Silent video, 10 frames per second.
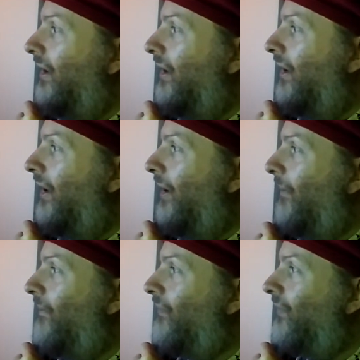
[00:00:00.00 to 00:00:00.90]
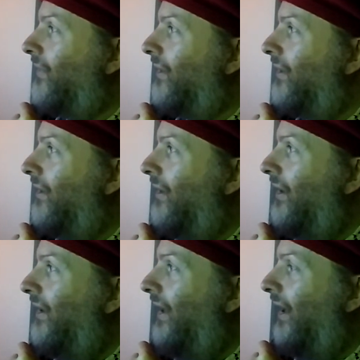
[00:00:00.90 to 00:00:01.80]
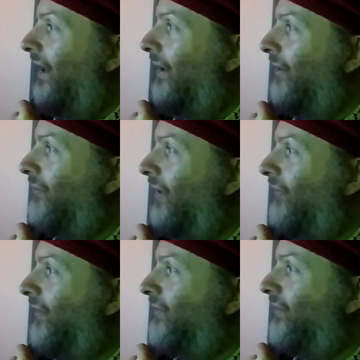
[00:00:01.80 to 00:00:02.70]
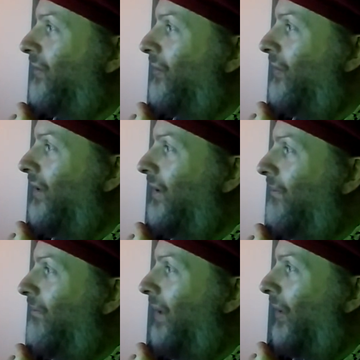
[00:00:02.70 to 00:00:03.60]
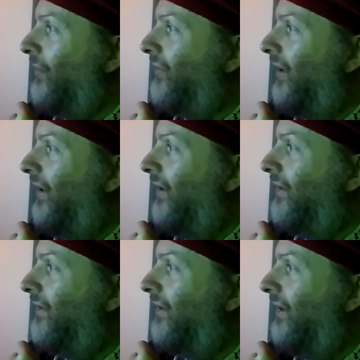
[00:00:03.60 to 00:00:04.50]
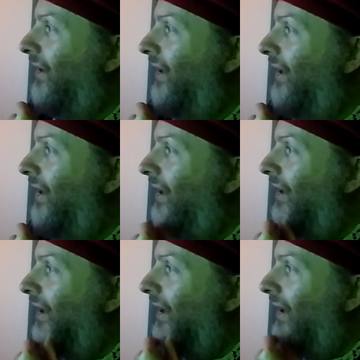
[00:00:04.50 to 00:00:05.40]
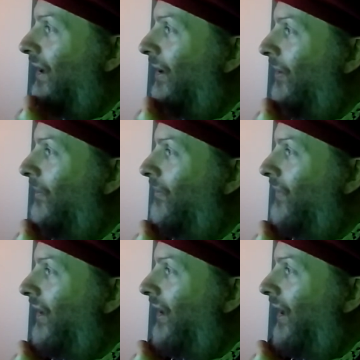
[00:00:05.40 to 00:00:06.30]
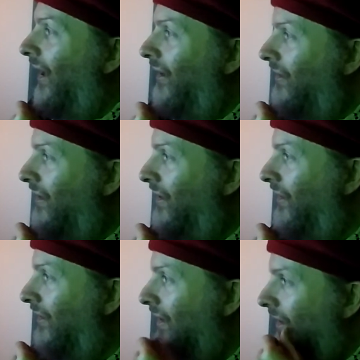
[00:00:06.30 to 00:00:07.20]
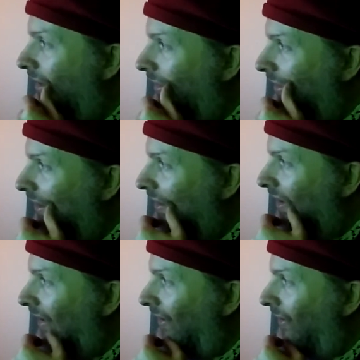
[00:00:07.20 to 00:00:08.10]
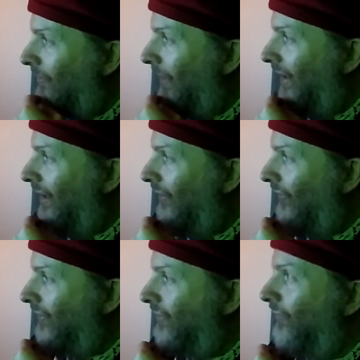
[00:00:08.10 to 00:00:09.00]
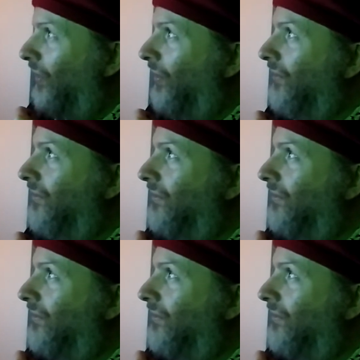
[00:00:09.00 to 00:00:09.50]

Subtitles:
Um, yeah, reference to the Beltane, um, the Gaelic May Day festival.